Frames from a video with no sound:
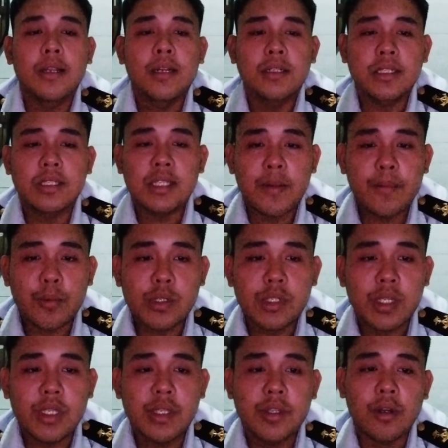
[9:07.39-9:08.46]
The same
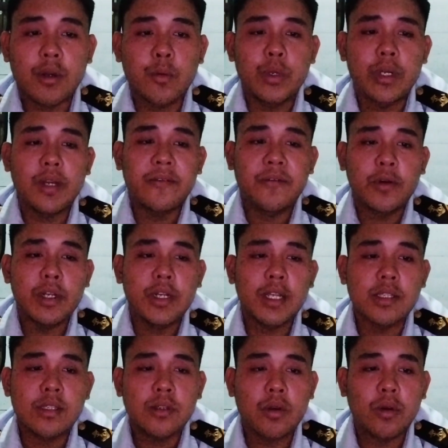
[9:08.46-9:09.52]
procedure with the
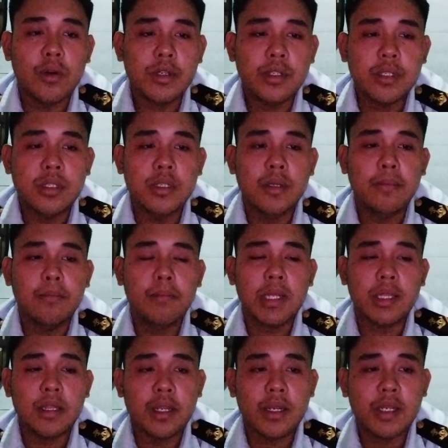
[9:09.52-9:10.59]
avoidance course,
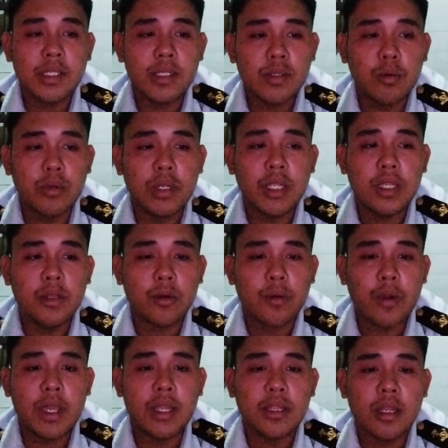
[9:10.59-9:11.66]
but there is no need to
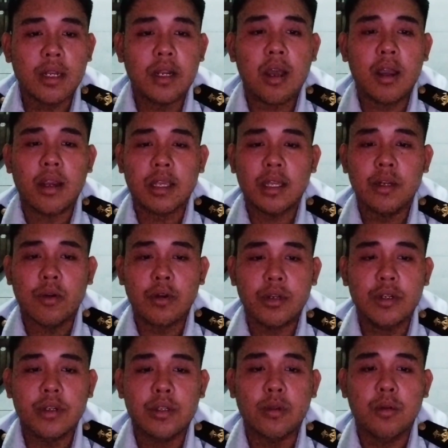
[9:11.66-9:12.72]
create an arc in
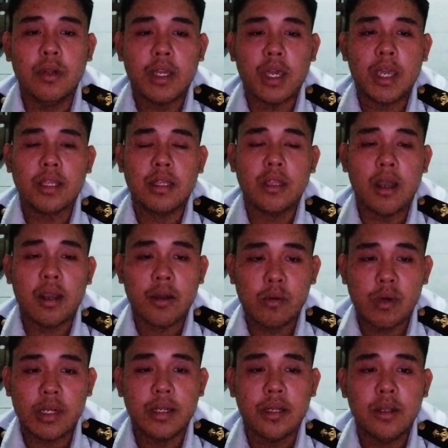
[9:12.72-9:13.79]
order to locate the R1.